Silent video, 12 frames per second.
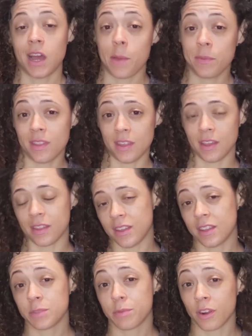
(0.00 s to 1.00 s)
common thing. I
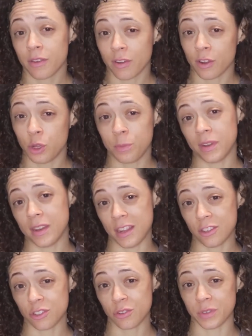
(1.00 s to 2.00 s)
think it's part of our human
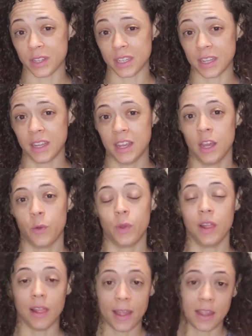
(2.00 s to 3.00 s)
nature, really.
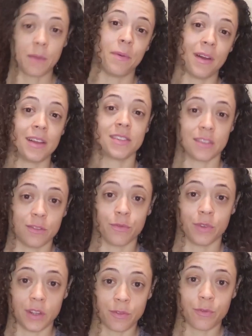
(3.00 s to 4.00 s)
We like
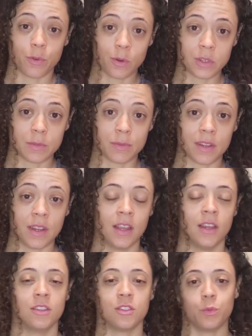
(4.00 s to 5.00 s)
positive reinforcement.
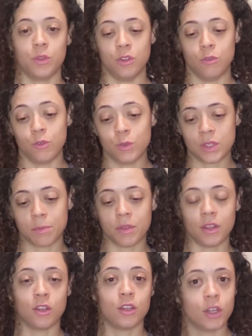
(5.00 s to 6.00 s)
So when you do
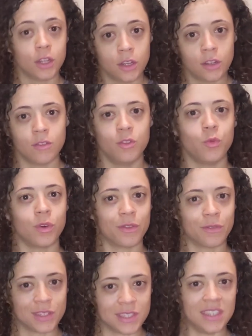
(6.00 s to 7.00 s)
something good, you
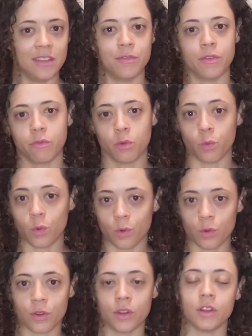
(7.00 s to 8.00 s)
want to receive a
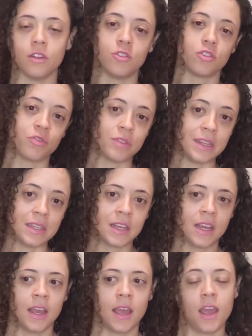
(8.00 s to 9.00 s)
reward, a
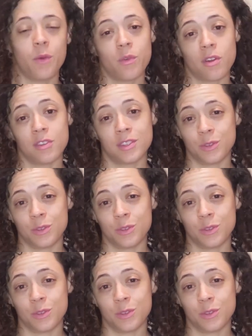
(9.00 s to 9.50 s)
treat. And we're